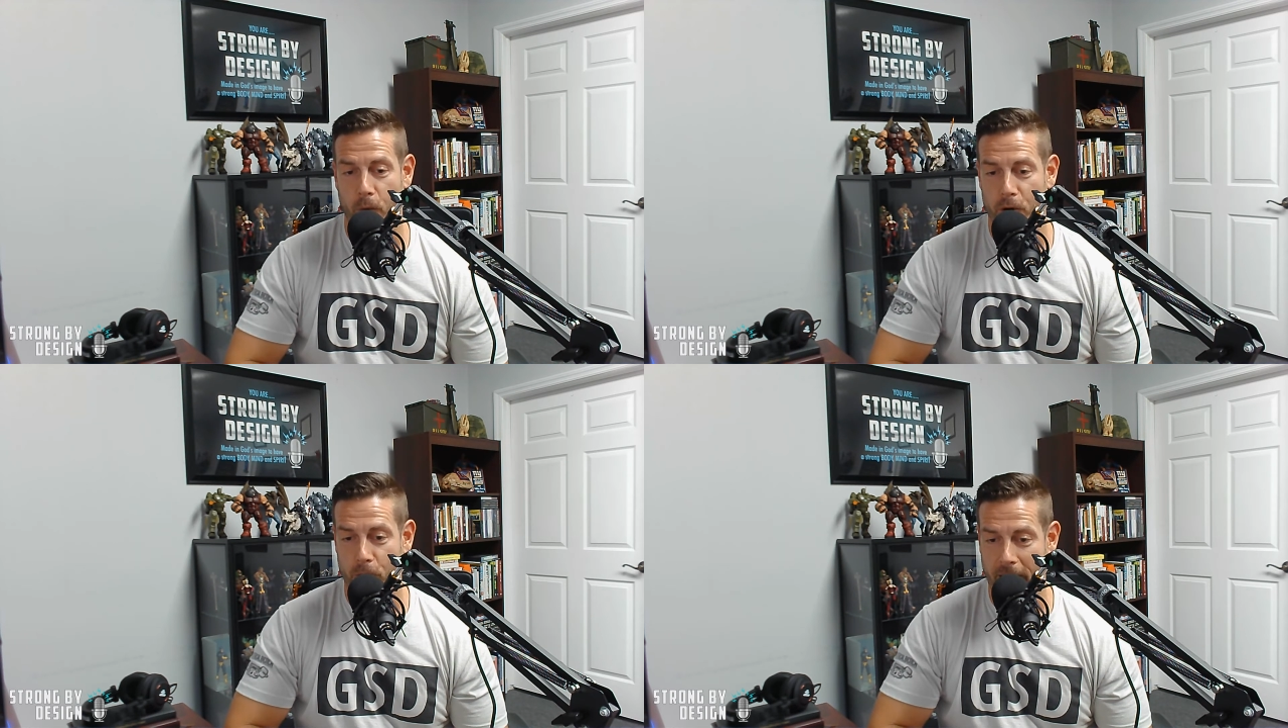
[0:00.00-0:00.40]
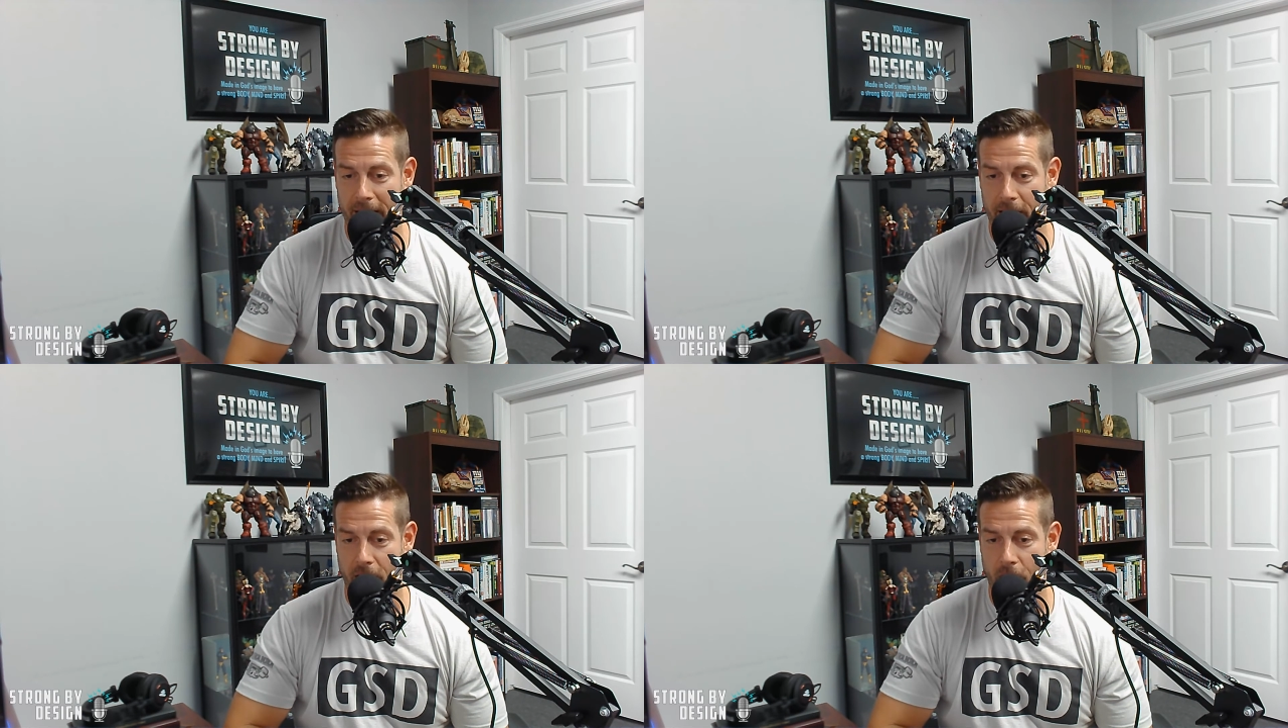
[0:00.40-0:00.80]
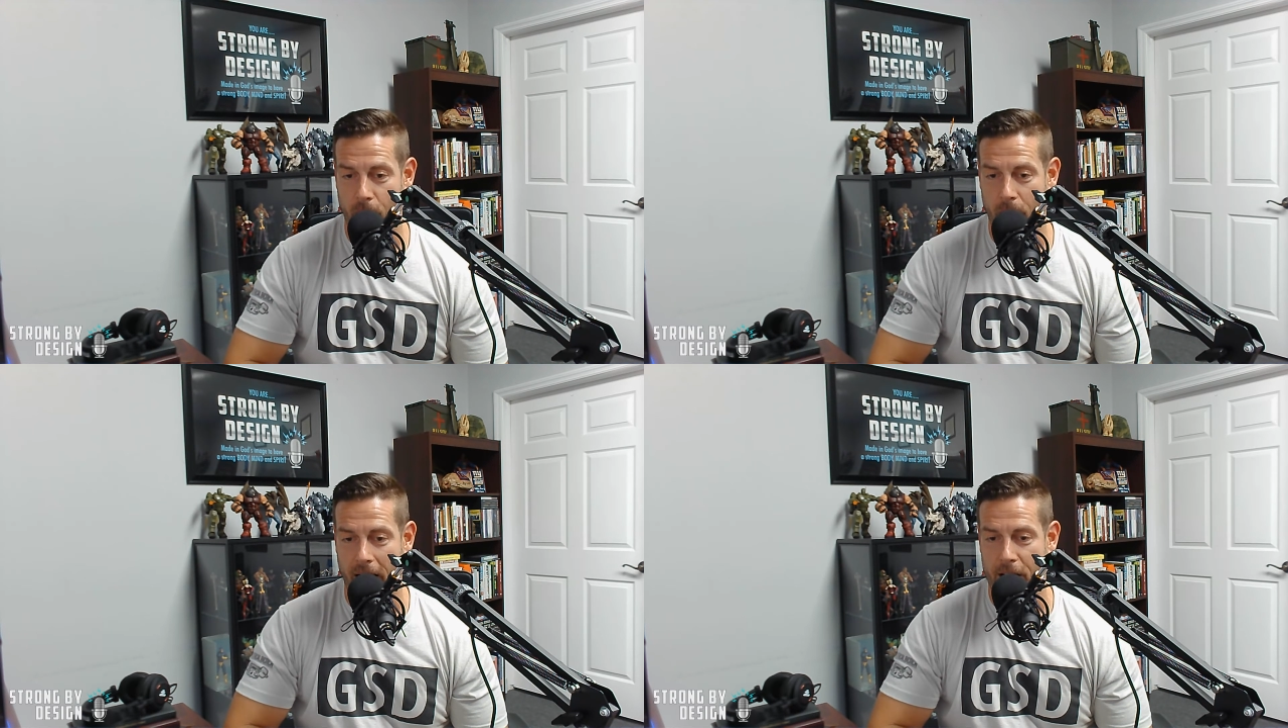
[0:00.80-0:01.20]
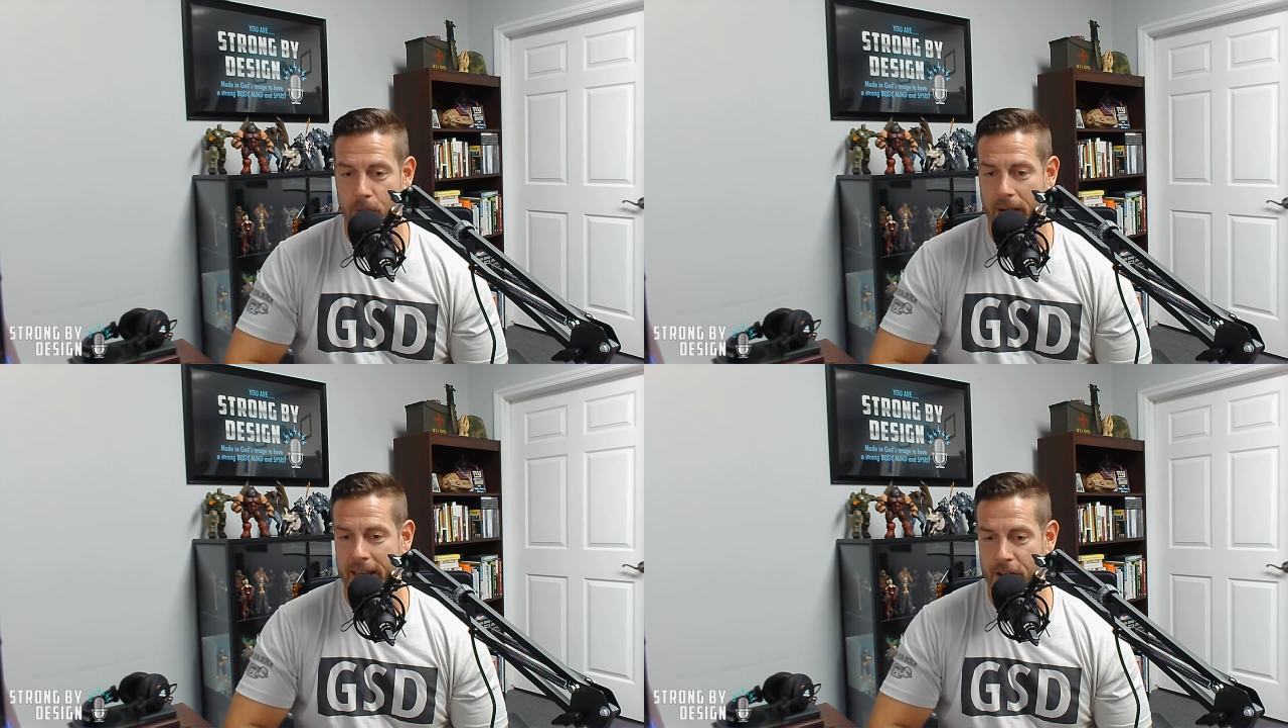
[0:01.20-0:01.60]
Where do I go? How
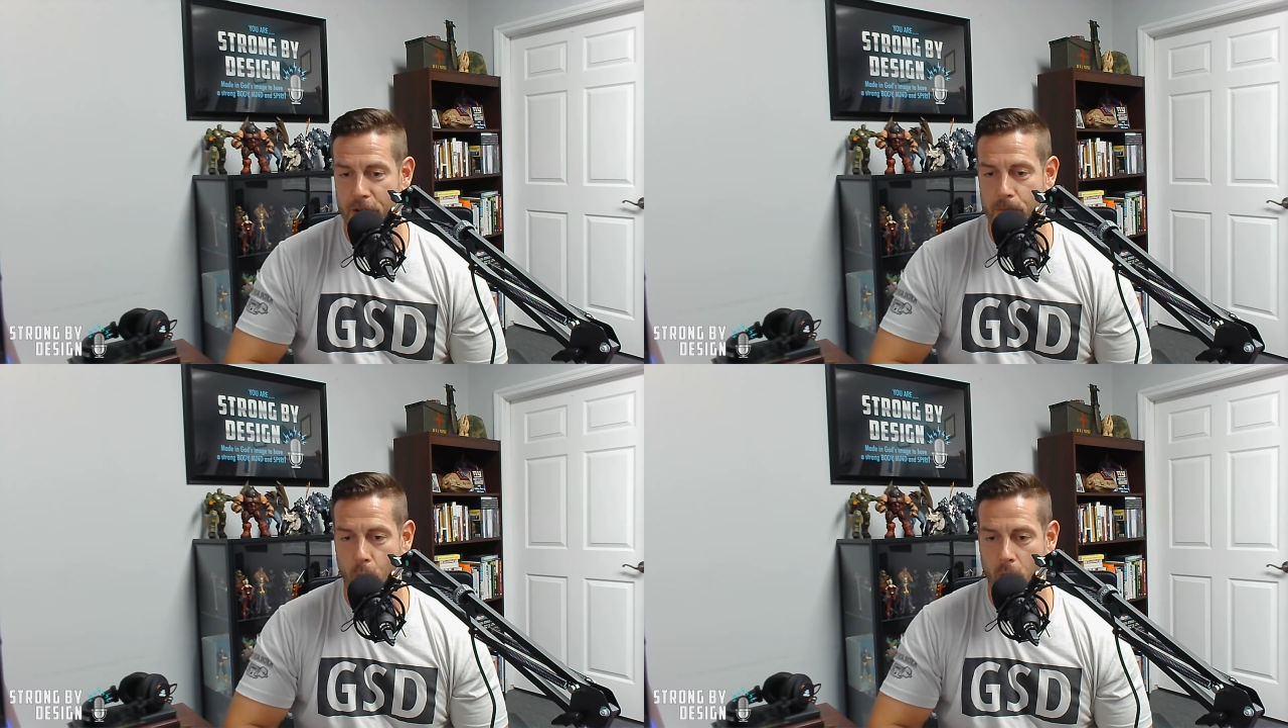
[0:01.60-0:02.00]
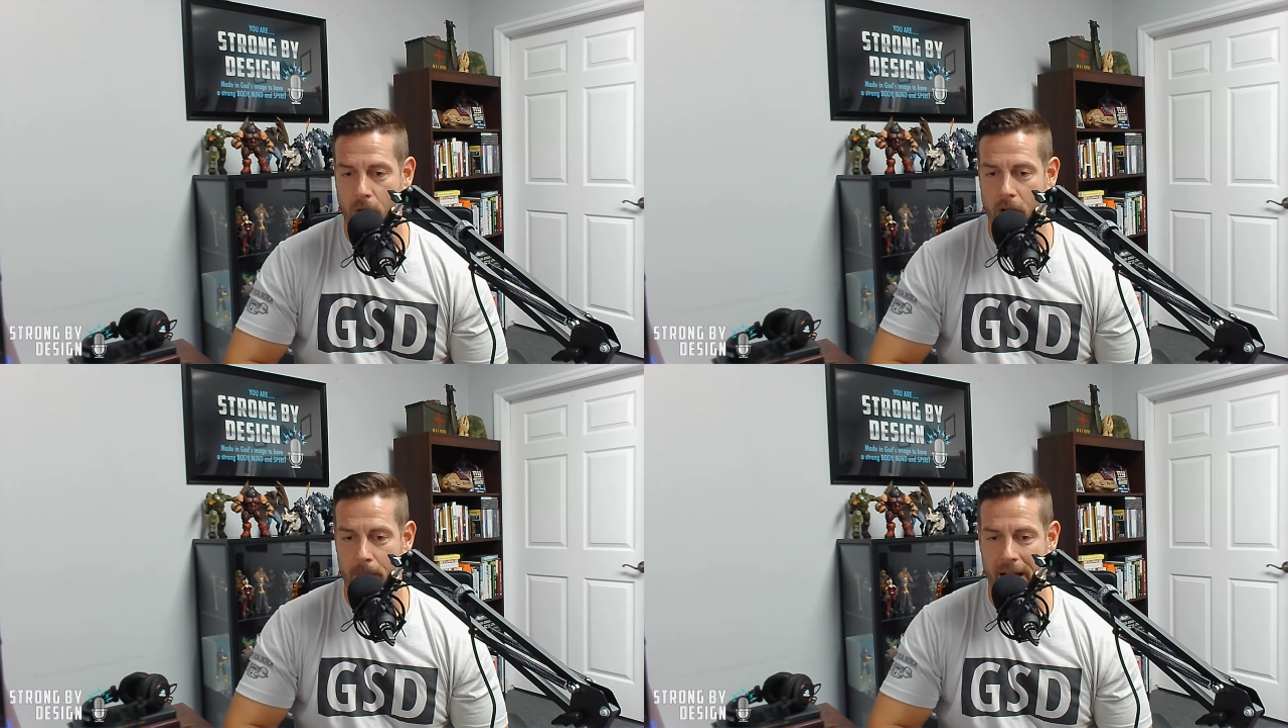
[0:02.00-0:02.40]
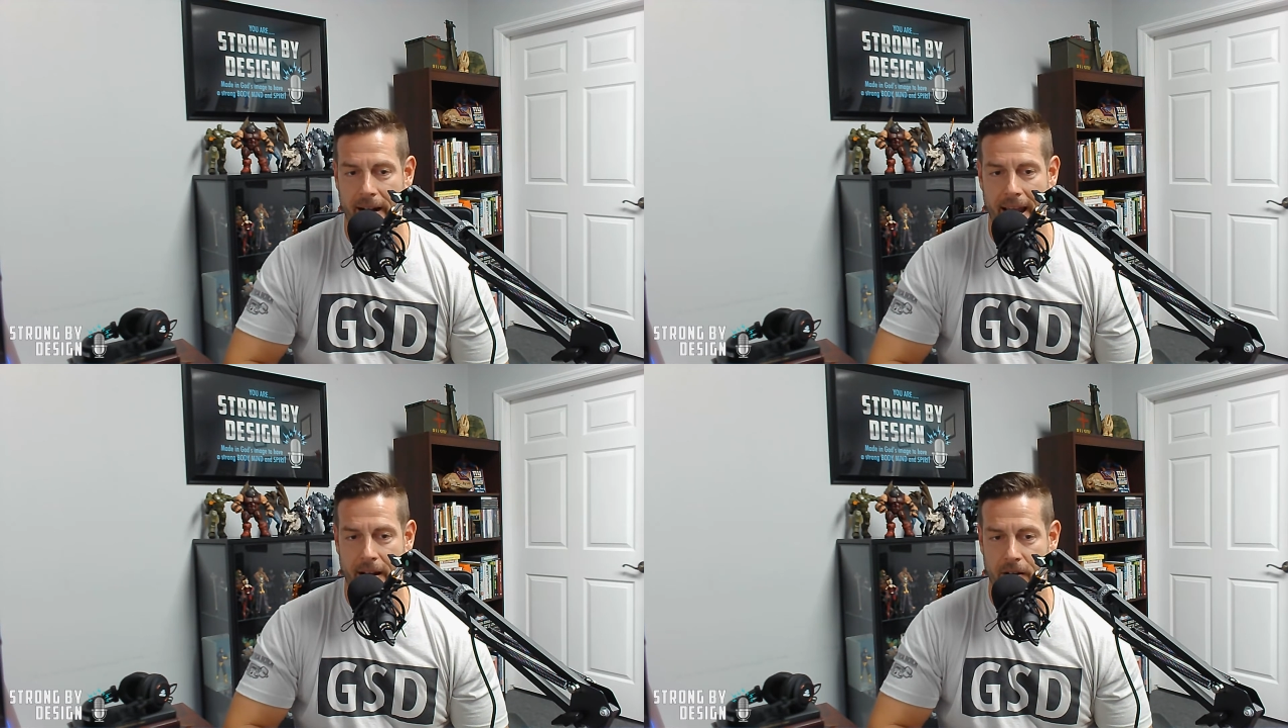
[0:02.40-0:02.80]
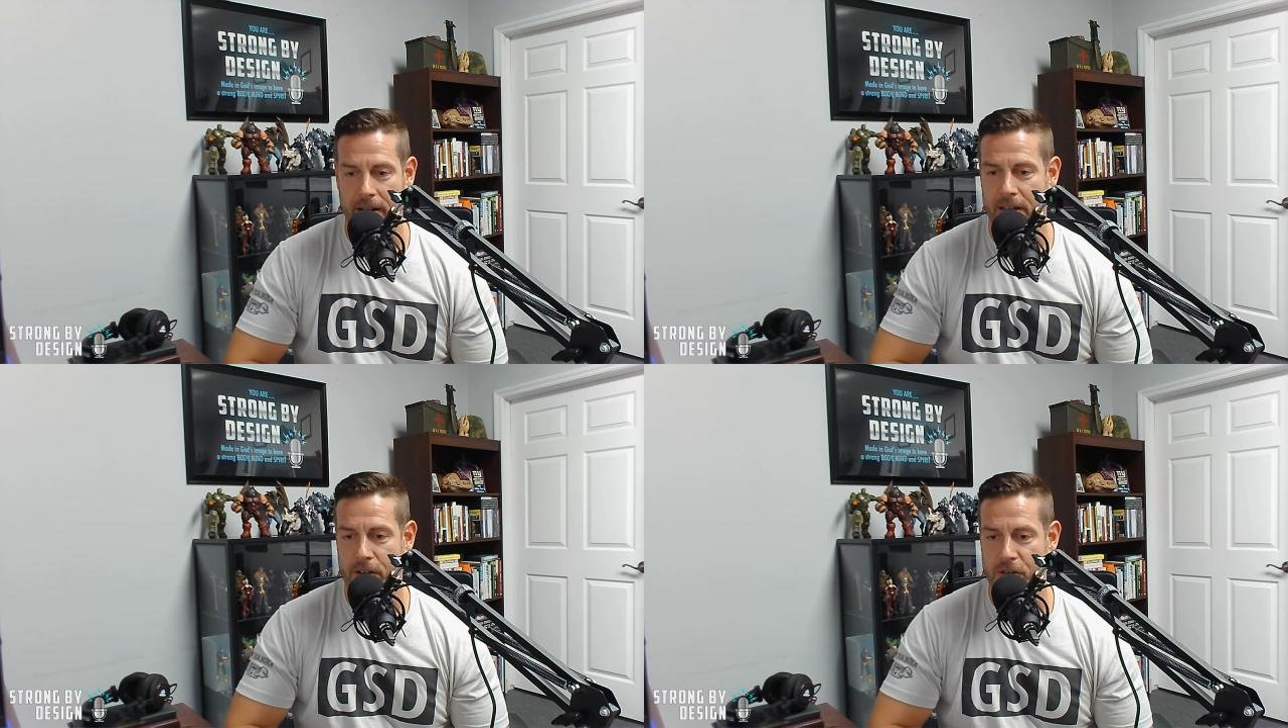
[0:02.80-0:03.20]
do I hear more about
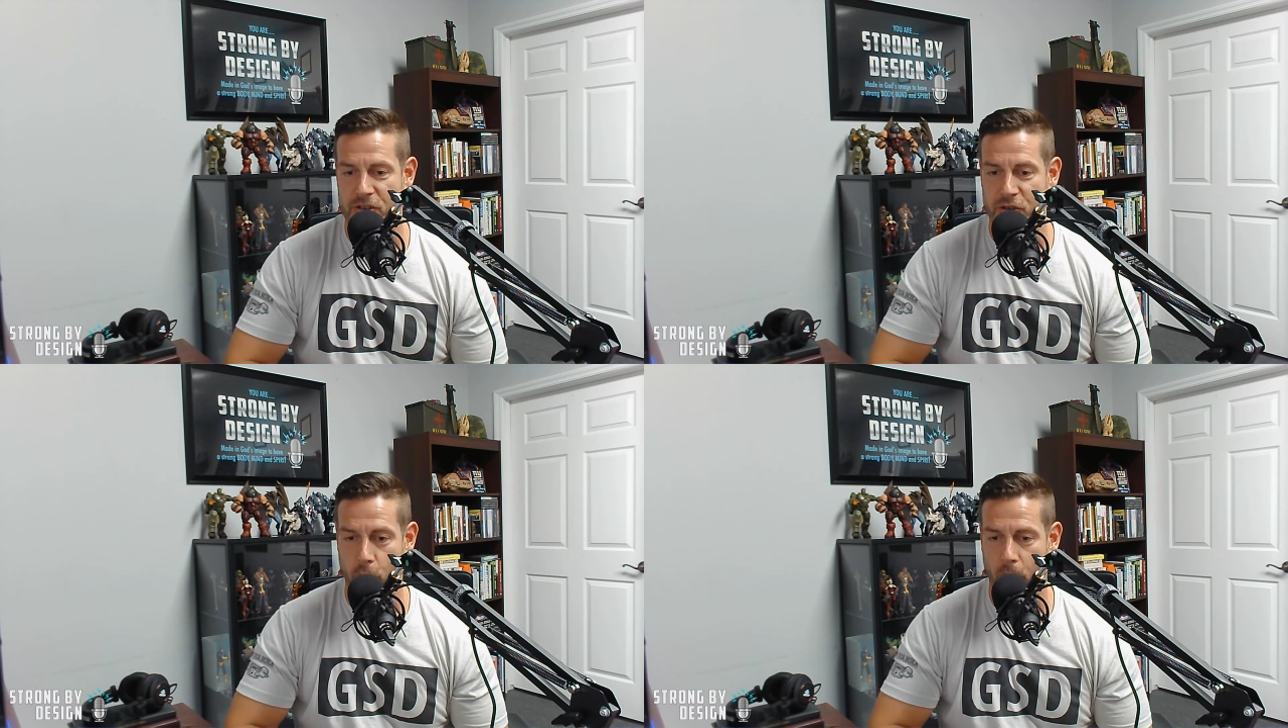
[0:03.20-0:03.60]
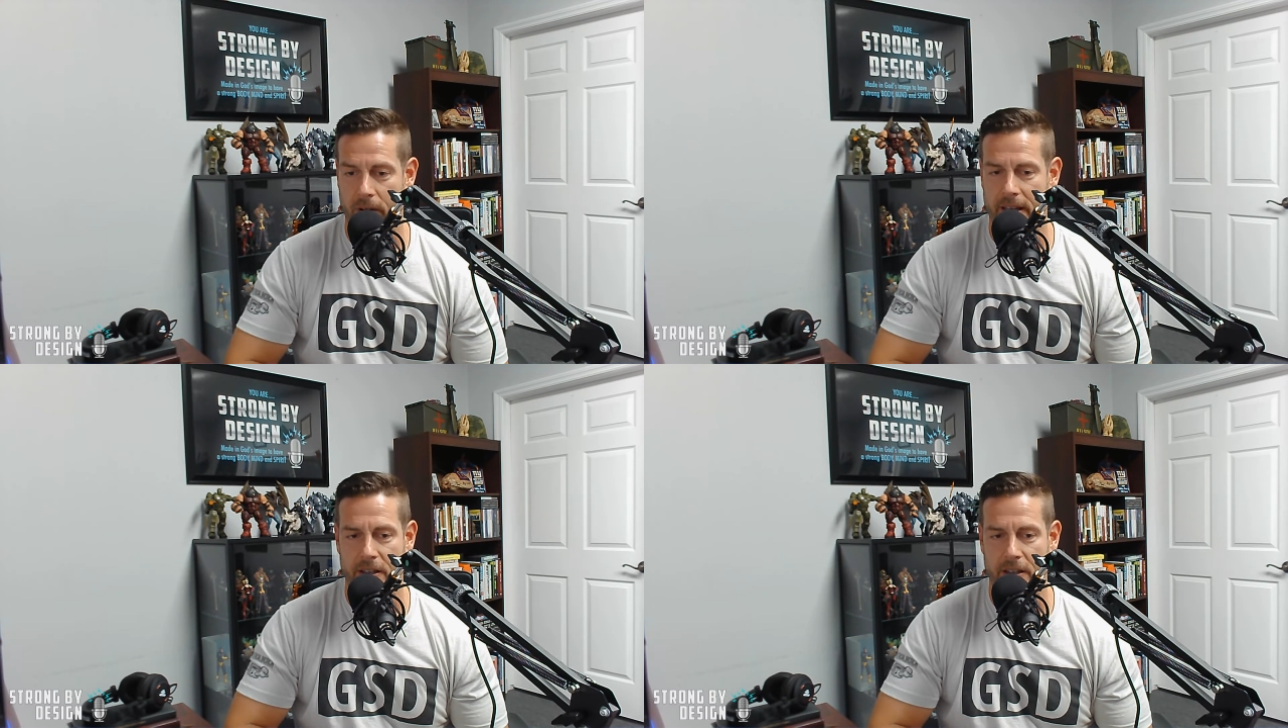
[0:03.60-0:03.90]
Erin and her story?